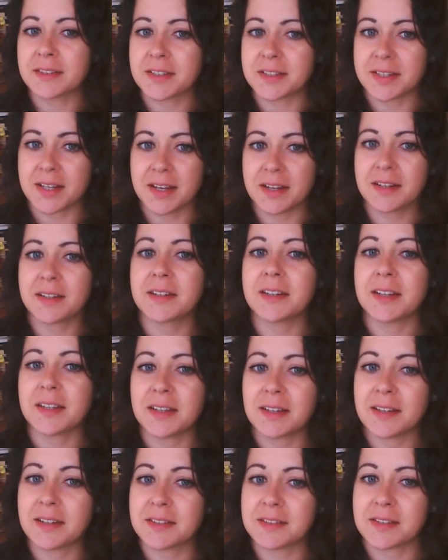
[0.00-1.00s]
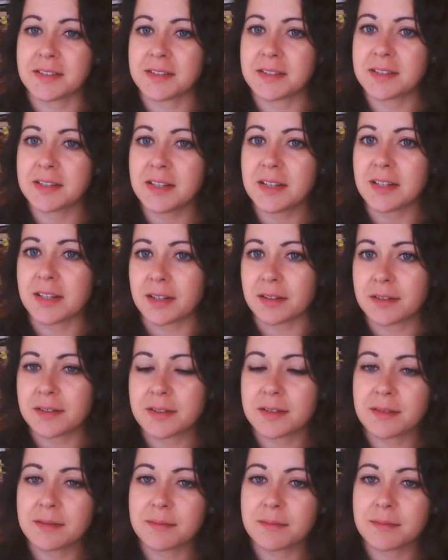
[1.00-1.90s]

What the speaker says: to decorate his estate.